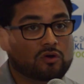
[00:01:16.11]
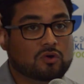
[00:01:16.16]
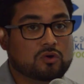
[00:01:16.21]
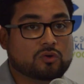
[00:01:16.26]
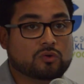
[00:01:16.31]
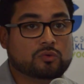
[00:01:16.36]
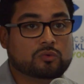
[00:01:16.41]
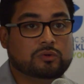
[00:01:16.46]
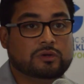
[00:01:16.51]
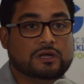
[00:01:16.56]

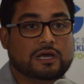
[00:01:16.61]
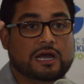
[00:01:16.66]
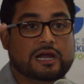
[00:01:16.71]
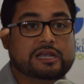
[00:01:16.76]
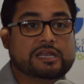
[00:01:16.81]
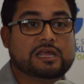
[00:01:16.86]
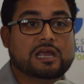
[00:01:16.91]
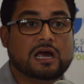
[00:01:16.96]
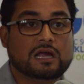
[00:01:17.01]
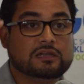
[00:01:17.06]
own
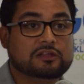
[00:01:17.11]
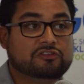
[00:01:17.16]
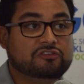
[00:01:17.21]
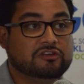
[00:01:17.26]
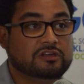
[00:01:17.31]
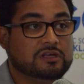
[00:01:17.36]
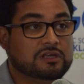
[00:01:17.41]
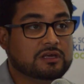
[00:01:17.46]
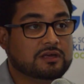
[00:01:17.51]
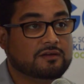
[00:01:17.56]

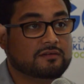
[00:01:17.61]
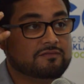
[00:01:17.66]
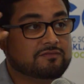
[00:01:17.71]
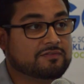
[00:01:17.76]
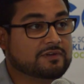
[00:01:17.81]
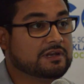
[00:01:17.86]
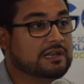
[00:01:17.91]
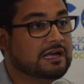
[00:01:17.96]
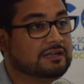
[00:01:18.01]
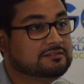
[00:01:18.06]
ideology of
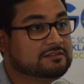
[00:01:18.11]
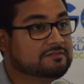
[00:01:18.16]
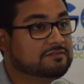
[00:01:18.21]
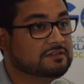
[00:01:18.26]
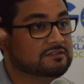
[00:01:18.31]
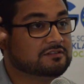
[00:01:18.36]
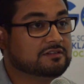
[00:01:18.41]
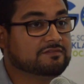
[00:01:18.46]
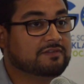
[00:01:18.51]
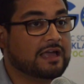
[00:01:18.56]

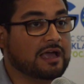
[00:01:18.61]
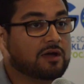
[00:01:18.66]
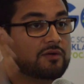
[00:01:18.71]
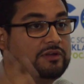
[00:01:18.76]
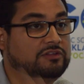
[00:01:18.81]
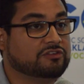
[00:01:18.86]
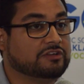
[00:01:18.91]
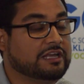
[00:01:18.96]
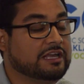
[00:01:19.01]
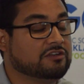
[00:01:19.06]
philosophies of how
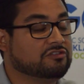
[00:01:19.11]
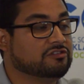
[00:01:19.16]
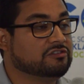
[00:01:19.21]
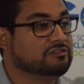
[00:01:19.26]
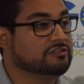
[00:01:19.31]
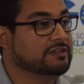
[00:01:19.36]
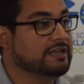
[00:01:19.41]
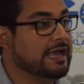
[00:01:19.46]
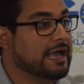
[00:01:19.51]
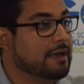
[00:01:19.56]
education
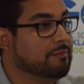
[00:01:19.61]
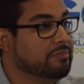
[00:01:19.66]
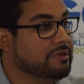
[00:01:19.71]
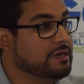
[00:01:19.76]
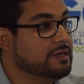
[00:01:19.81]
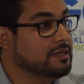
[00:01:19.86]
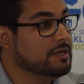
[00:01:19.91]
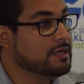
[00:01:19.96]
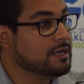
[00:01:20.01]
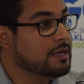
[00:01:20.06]
should
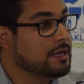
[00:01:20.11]
happen.